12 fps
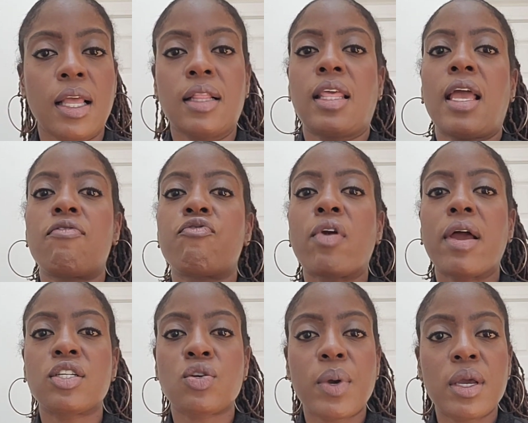that they
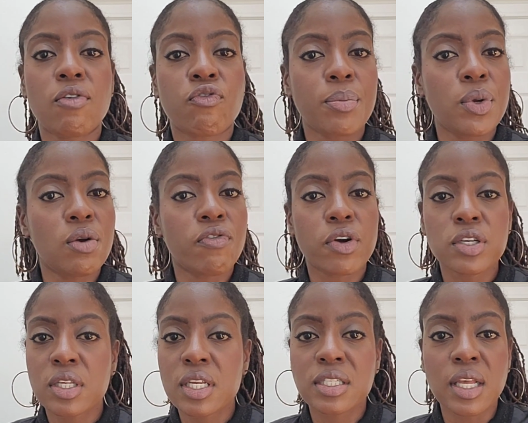graduated from
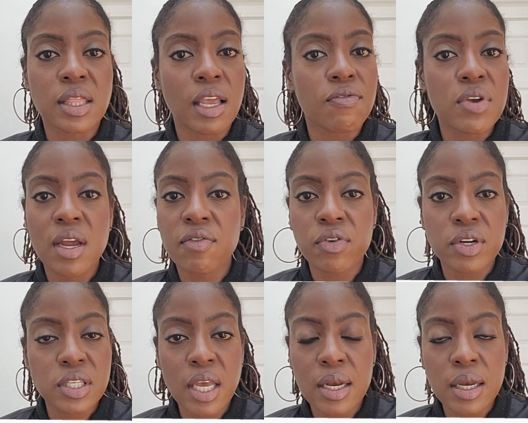universities that they've never
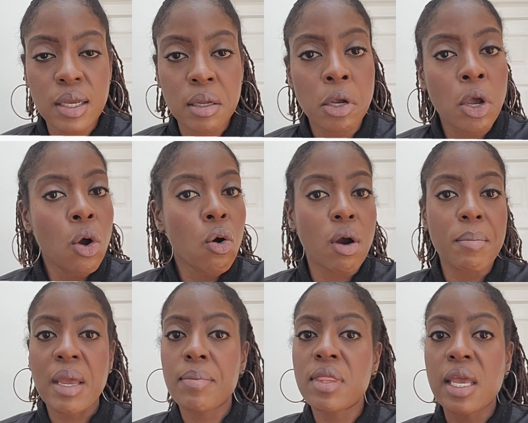attended, or
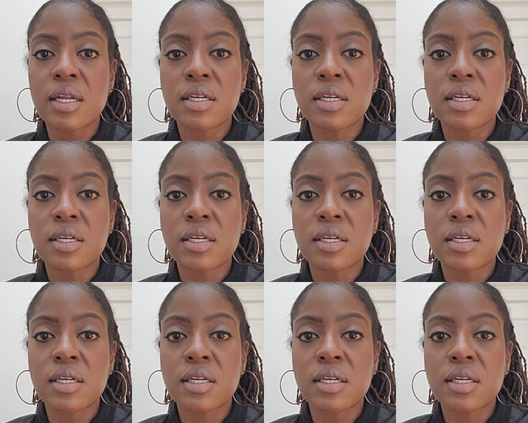maybe they